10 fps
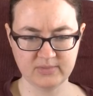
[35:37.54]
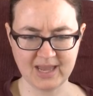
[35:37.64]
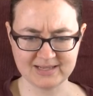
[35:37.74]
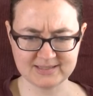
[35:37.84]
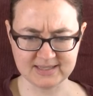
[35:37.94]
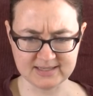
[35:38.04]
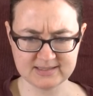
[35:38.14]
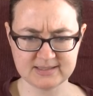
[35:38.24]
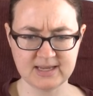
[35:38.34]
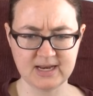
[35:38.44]
as
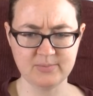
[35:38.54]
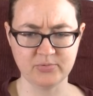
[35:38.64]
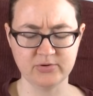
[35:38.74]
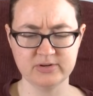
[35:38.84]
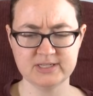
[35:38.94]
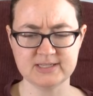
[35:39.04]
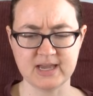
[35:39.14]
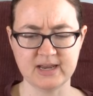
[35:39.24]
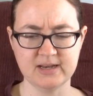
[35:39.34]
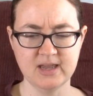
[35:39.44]
this in a border
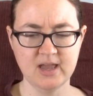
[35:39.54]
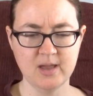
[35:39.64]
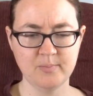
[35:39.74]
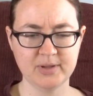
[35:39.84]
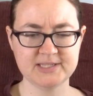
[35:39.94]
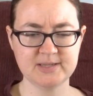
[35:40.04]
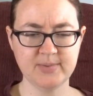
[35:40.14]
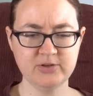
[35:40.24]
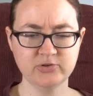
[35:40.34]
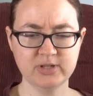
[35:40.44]
design, but
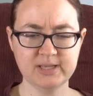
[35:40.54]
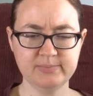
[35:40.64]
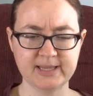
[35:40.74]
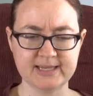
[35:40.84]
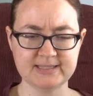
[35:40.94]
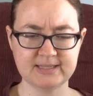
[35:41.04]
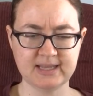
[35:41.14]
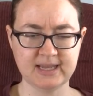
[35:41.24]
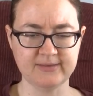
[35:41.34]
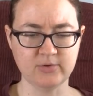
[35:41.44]
symmetrically placed,
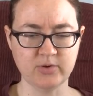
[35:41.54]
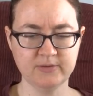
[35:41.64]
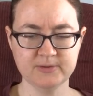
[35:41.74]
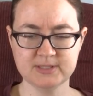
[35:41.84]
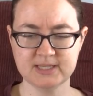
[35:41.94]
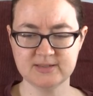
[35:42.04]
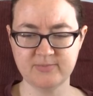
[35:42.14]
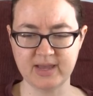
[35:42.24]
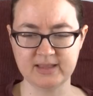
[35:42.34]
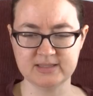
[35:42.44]
they give a wonderful sense of
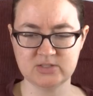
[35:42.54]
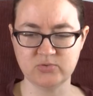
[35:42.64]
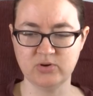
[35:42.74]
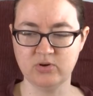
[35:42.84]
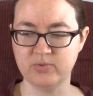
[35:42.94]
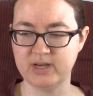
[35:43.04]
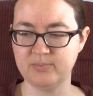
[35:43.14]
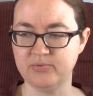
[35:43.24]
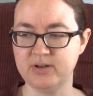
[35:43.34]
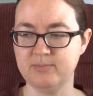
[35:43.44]
balance to an already
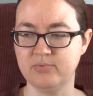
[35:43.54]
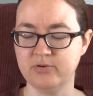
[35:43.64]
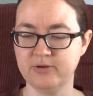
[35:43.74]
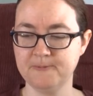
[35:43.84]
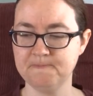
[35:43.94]
pretty border.